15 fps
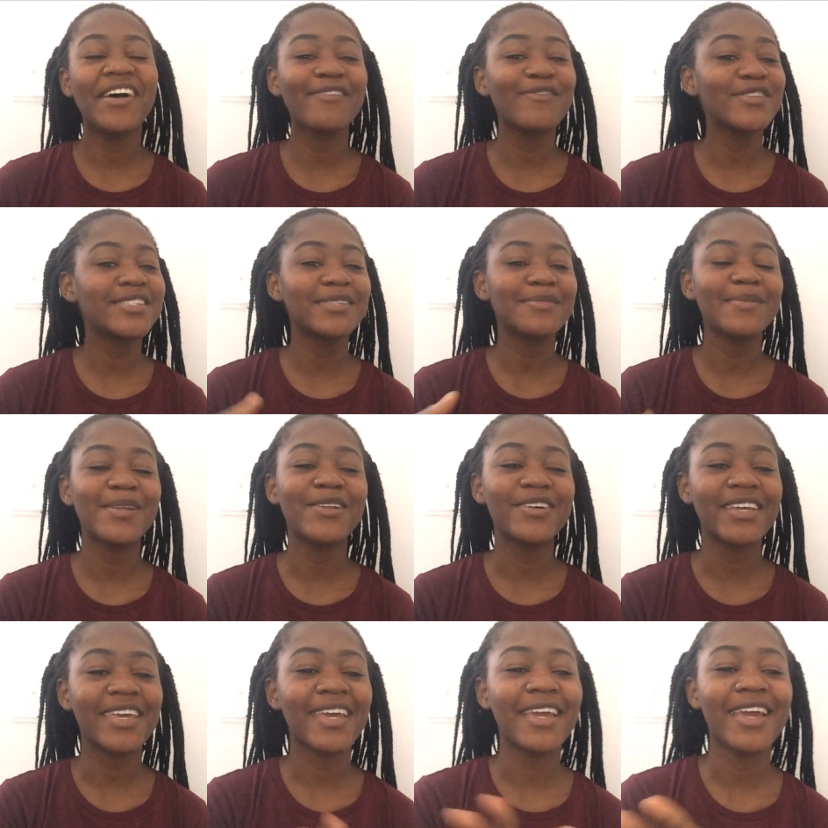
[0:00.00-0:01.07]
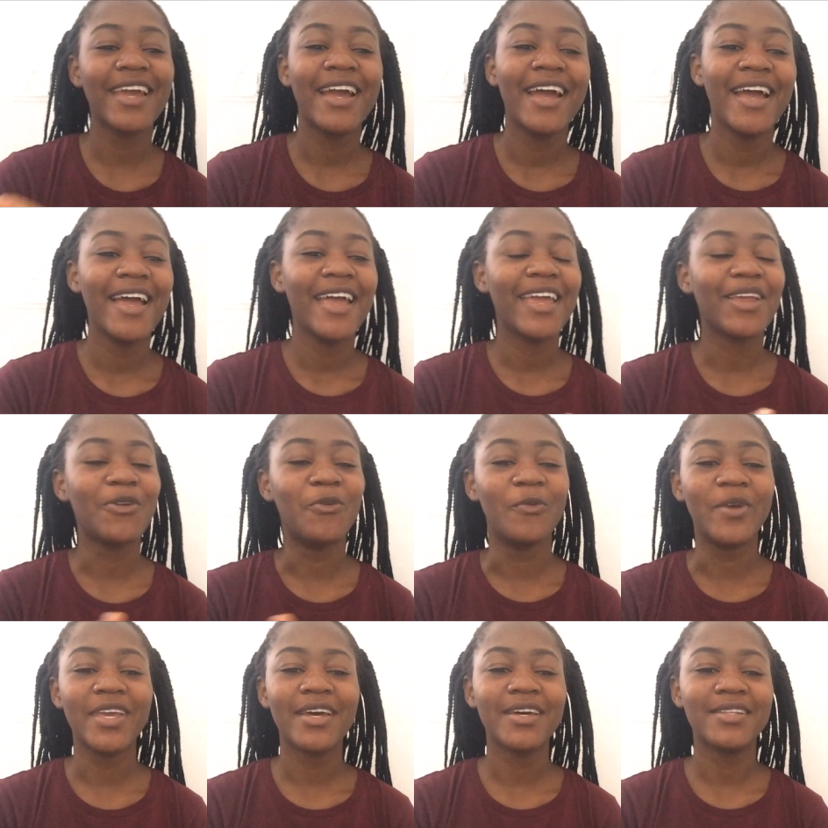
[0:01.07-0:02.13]
so if you see me looking in
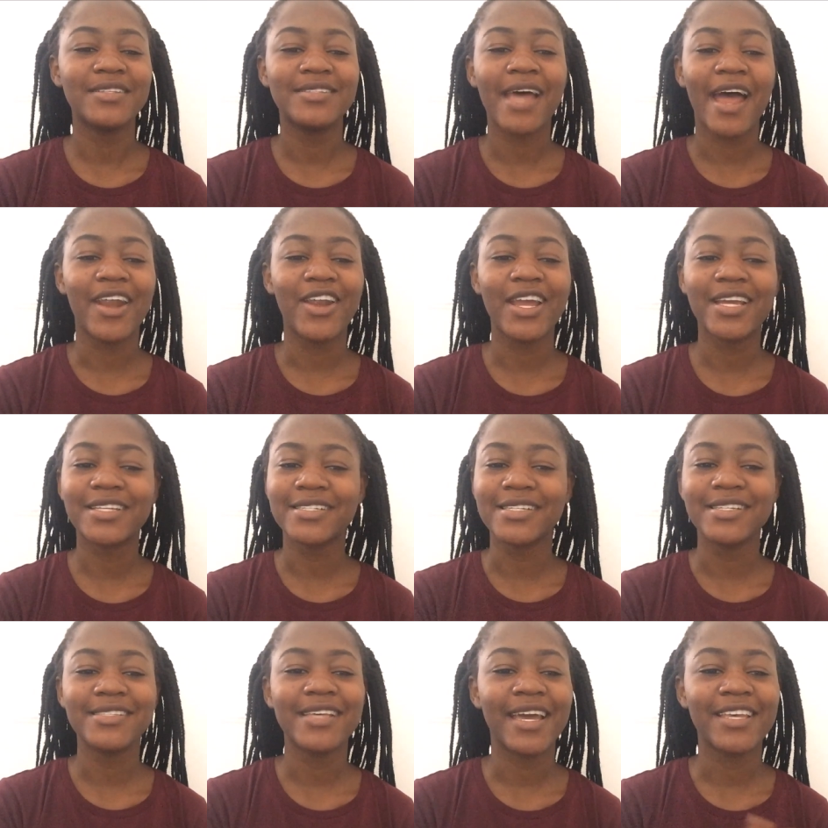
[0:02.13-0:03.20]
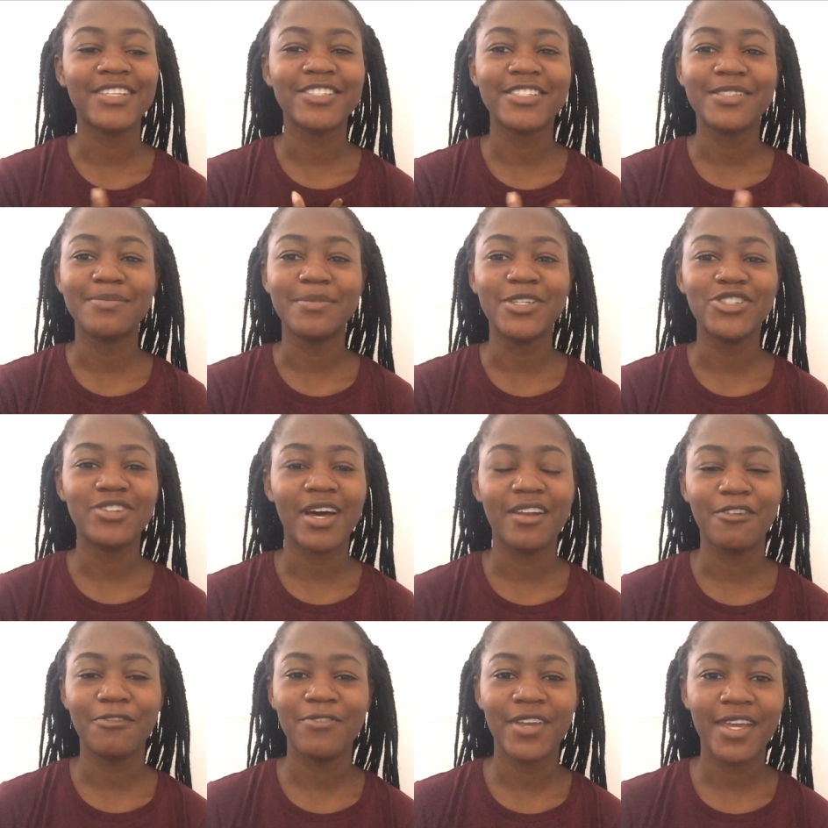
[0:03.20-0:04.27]
weird directions like it's just me
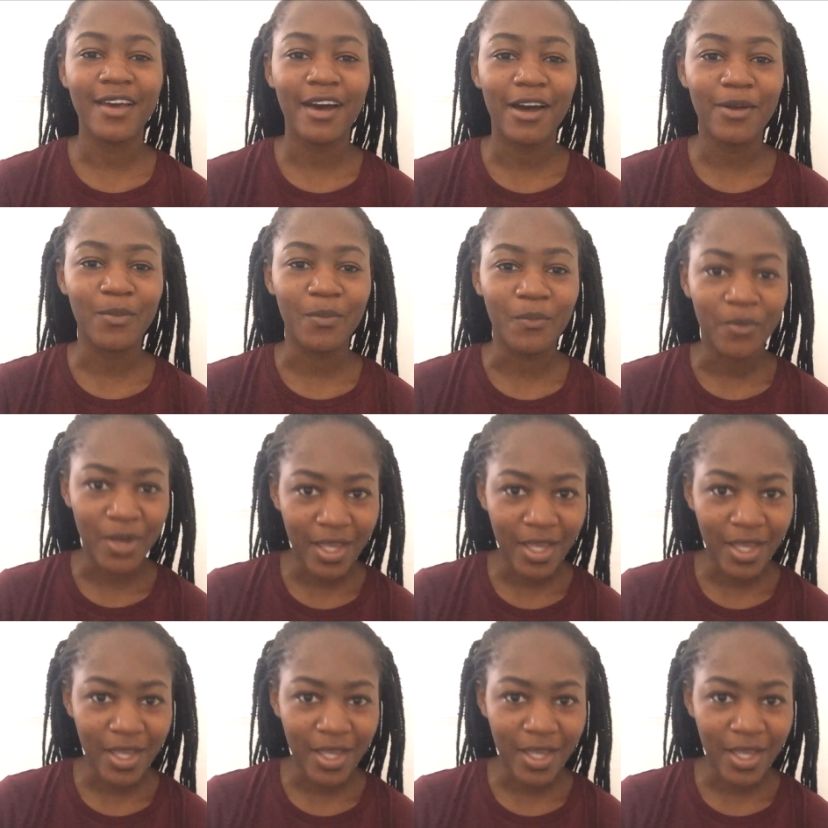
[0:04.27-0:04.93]
trying to figure out